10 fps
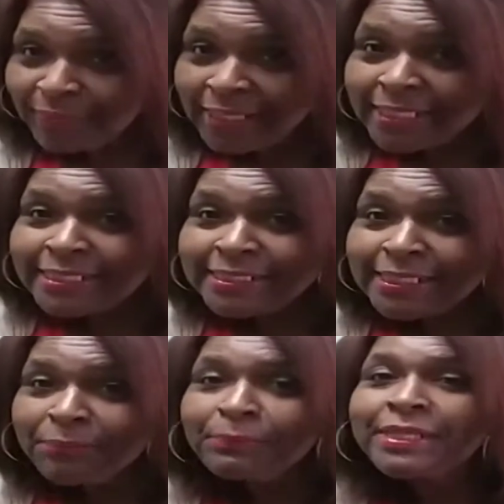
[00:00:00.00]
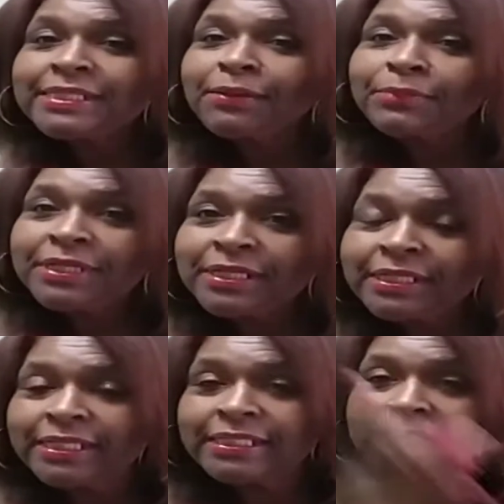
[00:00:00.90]
He sent me some
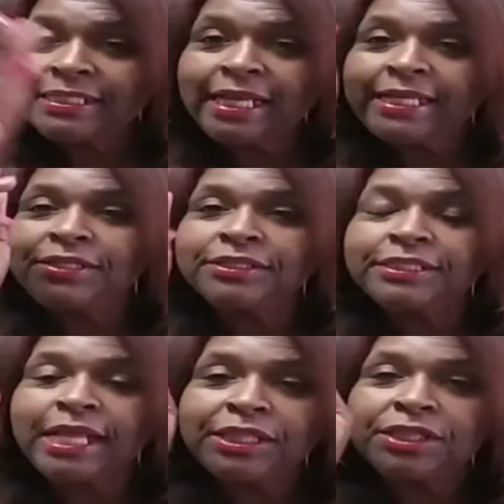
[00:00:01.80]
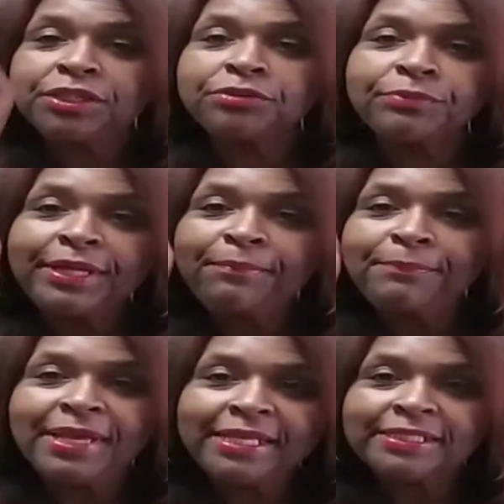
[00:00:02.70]
cookies. He said he looked at the three
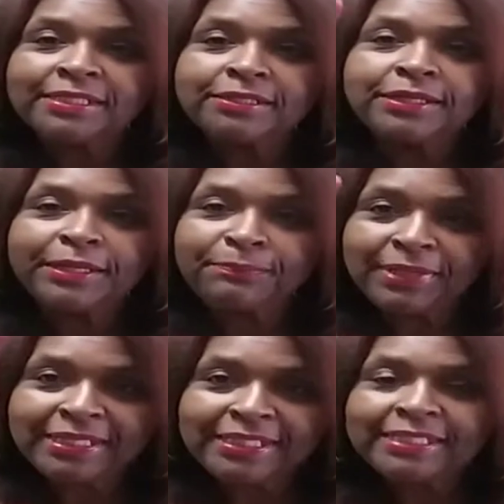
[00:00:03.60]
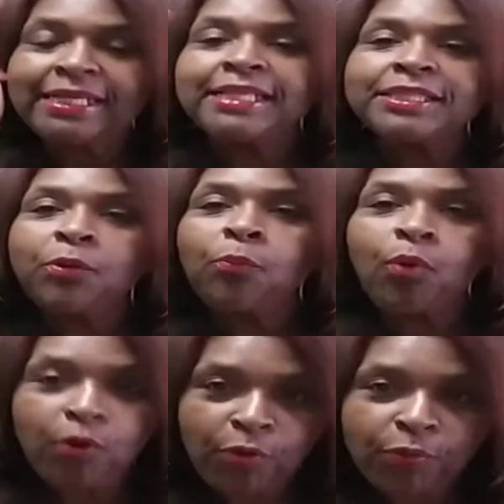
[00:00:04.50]
best cookie places in the
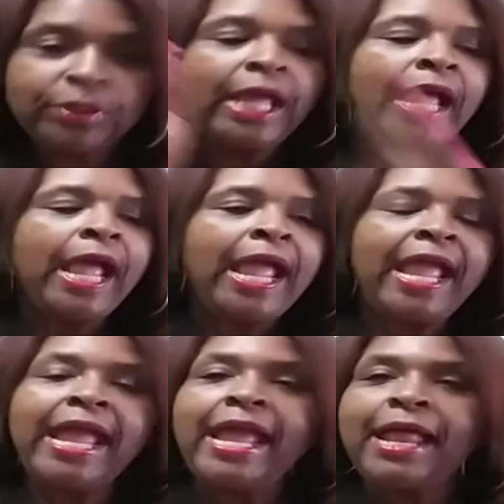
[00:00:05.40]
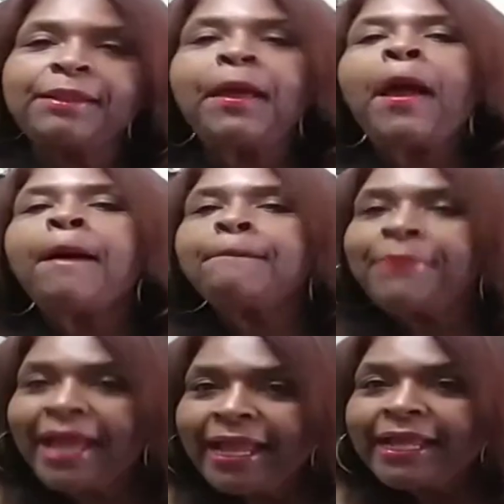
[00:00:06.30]
world. And
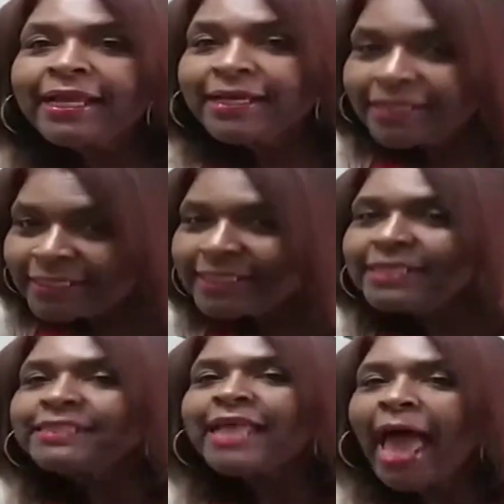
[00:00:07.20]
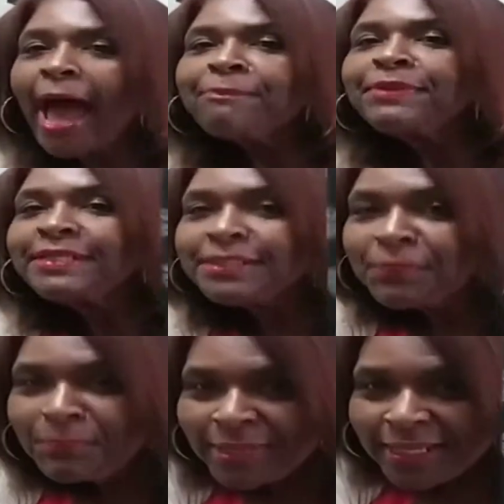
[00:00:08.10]
Bang Cookies happened
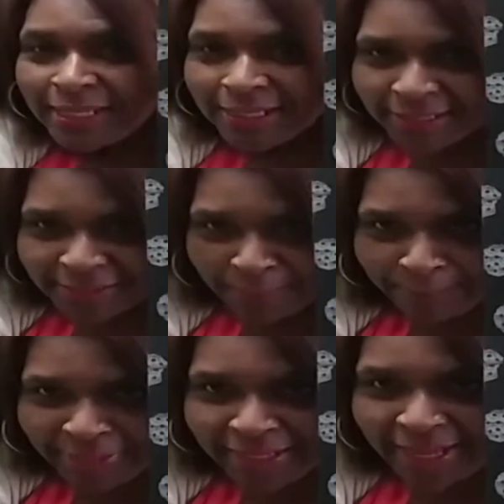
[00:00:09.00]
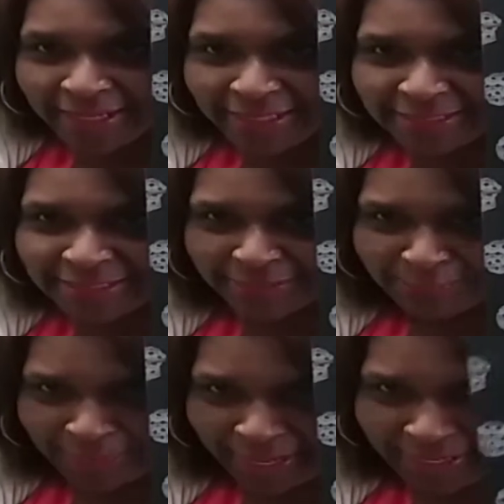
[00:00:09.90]
to be, B-A-N-G,
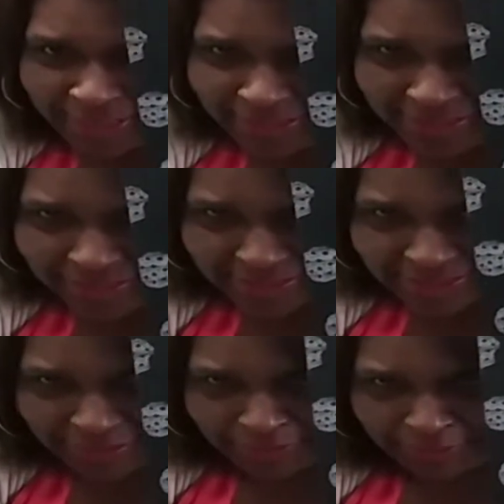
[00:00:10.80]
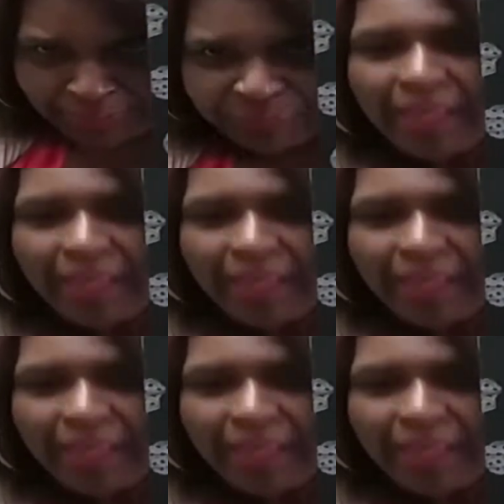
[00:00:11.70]
Bang Cookies, y'all,